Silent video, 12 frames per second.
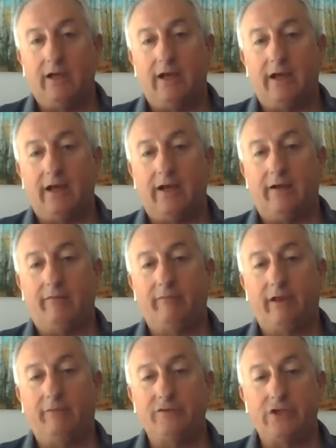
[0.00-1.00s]

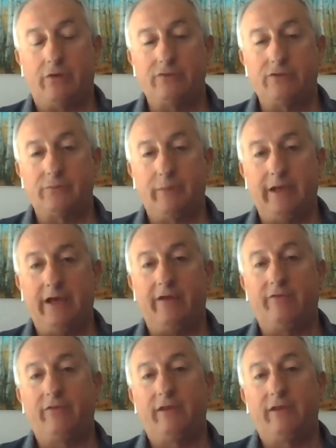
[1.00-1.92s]
If Joe Smith.